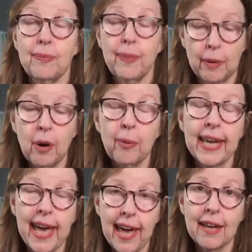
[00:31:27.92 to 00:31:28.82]
But what we
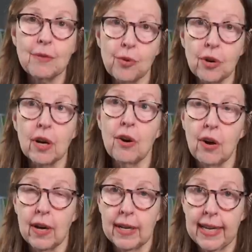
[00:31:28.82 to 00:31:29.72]
can work
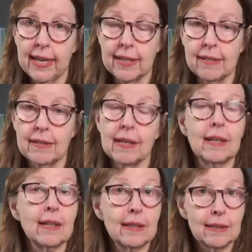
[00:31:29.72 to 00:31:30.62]
on is
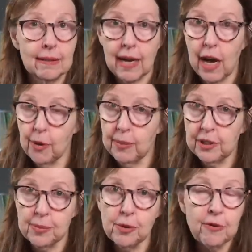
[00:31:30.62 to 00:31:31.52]
how
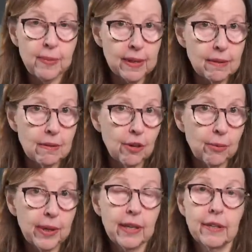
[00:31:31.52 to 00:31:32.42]
much movement are
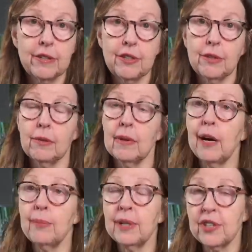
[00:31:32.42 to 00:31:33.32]
we going to do?
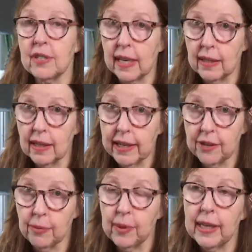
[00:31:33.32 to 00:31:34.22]
How much sunlight
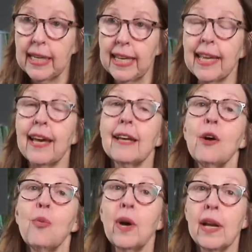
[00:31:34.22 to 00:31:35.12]
are we going to get?
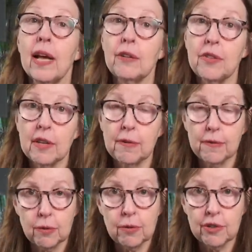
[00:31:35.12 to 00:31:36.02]
What healthy
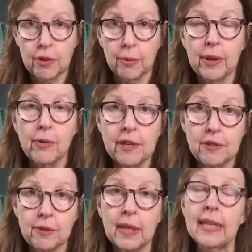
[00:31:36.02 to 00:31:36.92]
foods are we going
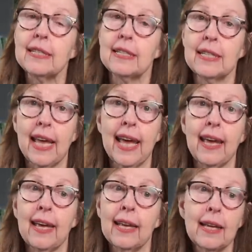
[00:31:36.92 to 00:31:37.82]
to eat
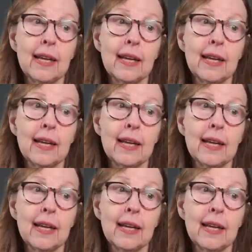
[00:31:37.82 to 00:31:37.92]
today?